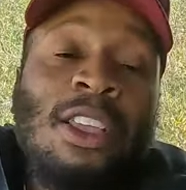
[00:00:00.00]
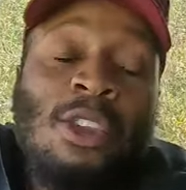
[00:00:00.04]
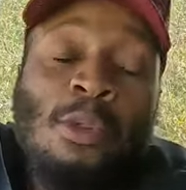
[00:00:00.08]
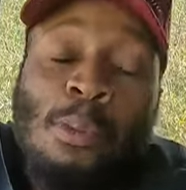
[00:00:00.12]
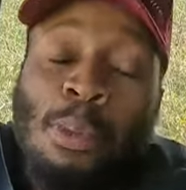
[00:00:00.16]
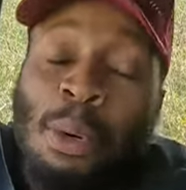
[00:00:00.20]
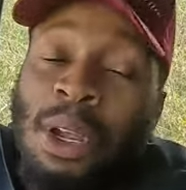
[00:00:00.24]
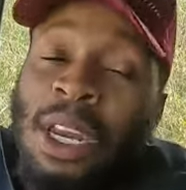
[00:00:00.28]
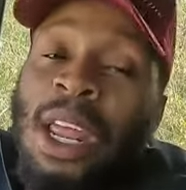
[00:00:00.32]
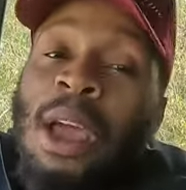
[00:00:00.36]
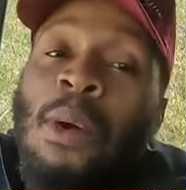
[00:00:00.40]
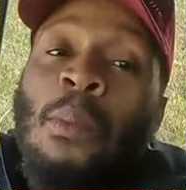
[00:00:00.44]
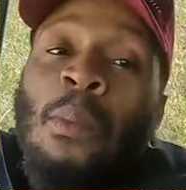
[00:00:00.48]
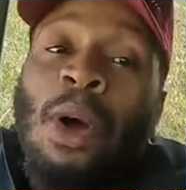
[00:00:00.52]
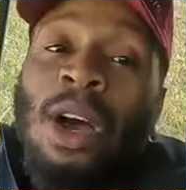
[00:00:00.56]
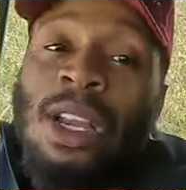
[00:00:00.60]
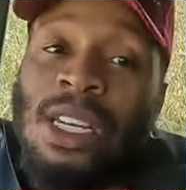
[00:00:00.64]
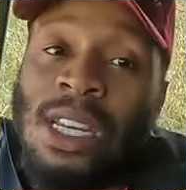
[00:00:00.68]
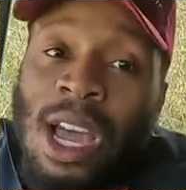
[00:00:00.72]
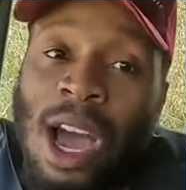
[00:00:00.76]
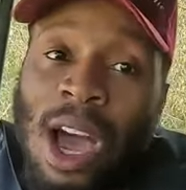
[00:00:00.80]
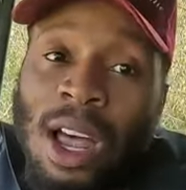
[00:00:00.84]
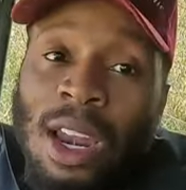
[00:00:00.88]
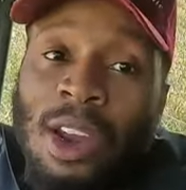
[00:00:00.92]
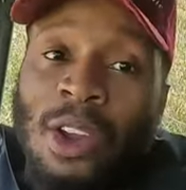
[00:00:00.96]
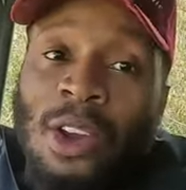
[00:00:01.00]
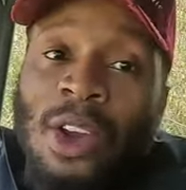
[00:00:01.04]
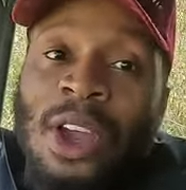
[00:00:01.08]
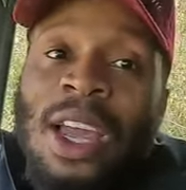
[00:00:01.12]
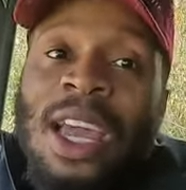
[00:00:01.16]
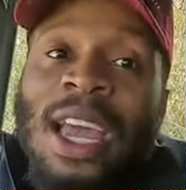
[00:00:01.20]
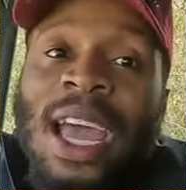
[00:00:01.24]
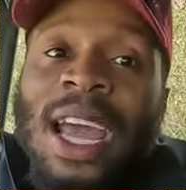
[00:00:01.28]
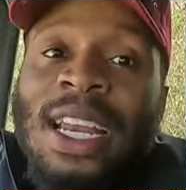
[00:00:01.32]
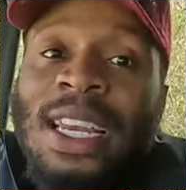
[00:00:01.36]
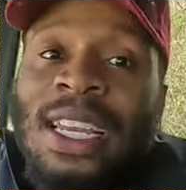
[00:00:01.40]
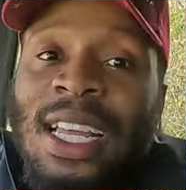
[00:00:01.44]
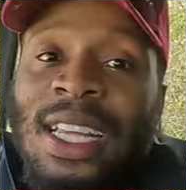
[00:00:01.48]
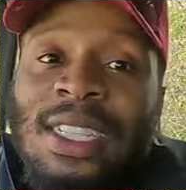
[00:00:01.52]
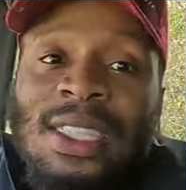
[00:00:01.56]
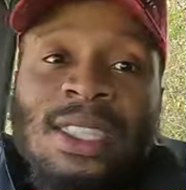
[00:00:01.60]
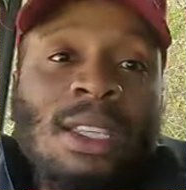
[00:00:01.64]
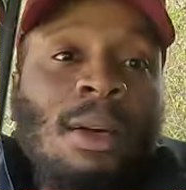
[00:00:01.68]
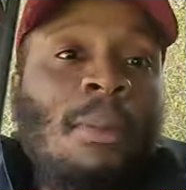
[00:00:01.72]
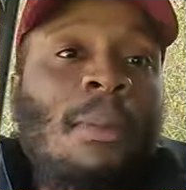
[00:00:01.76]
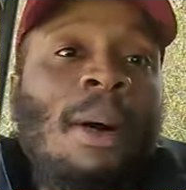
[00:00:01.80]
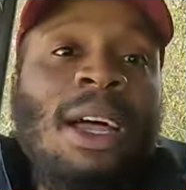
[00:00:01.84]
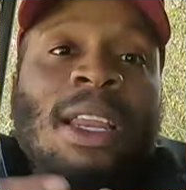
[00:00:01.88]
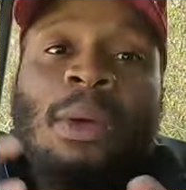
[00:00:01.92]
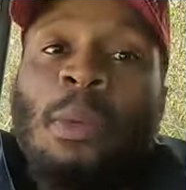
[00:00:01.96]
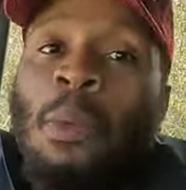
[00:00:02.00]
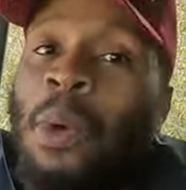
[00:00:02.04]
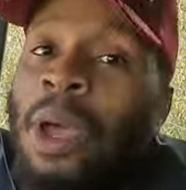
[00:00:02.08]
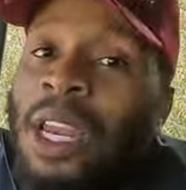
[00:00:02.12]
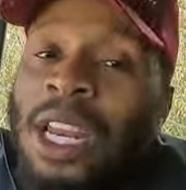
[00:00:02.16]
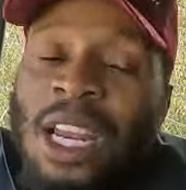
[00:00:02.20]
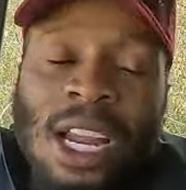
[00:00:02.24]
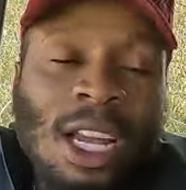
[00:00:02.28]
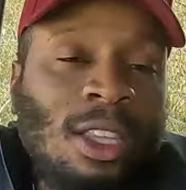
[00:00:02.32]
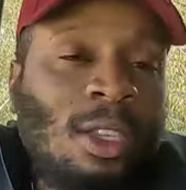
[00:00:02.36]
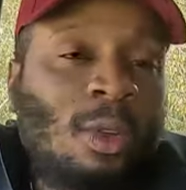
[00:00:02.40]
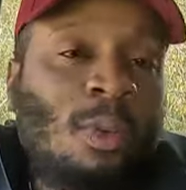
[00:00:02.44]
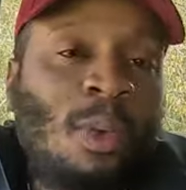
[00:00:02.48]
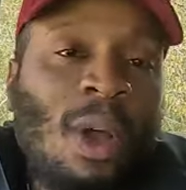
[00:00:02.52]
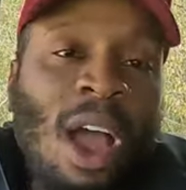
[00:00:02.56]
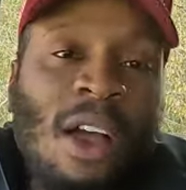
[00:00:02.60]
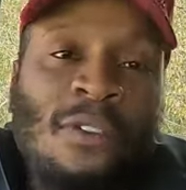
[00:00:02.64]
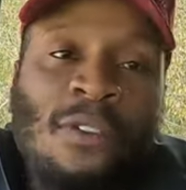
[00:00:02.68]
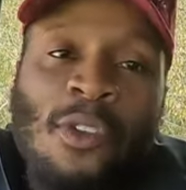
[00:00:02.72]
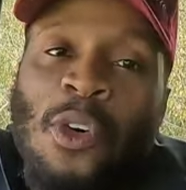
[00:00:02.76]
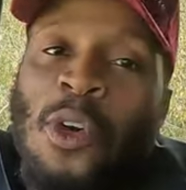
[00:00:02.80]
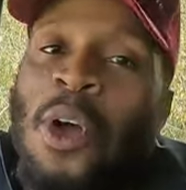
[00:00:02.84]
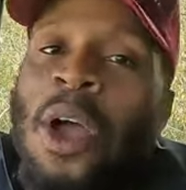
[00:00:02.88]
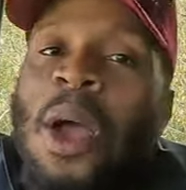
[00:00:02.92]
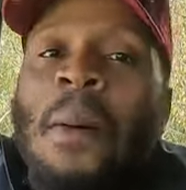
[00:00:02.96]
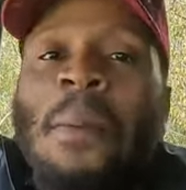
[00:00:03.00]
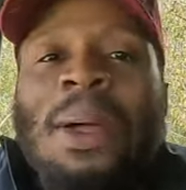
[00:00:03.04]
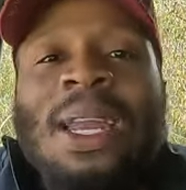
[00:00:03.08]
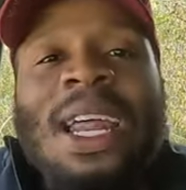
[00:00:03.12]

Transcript: You put in one dollar, and then somebody win it out the raffle.